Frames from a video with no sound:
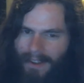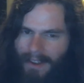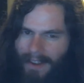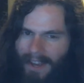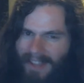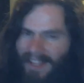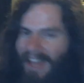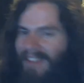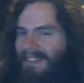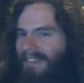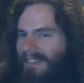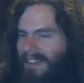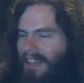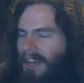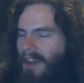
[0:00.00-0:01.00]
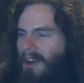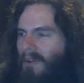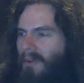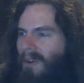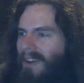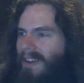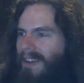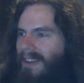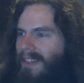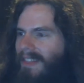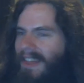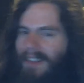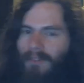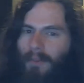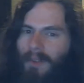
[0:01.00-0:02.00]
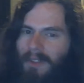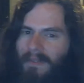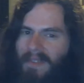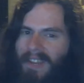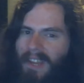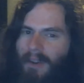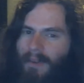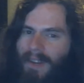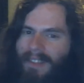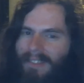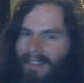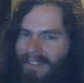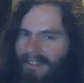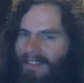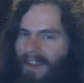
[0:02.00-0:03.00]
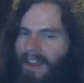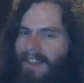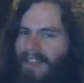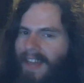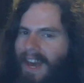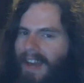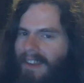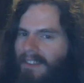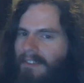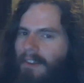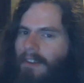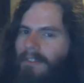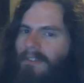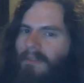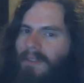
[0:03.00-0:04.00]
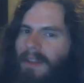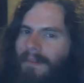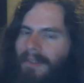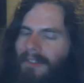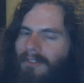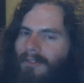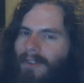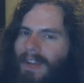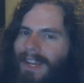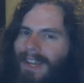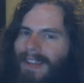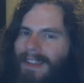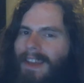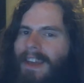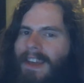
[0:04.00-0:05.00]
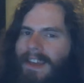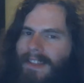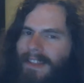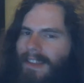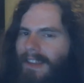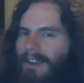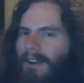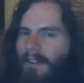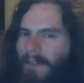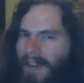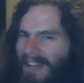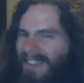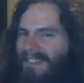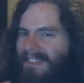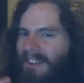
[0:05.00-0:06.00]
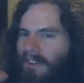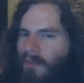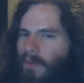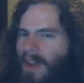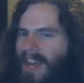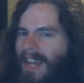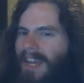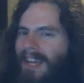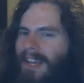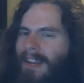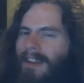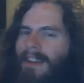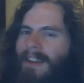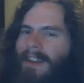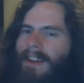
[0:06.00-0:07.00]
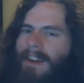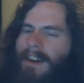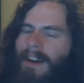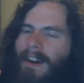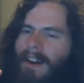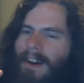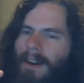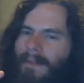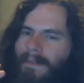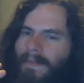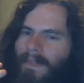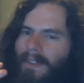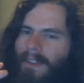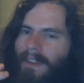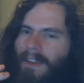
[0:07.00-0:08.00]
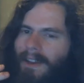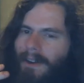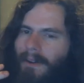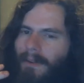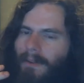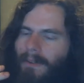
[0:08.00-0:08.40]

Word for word: and that's, you know, that's what the video is. It's saying that. It's also demonstrating that, you know, Nixon, Reagan, um, you know,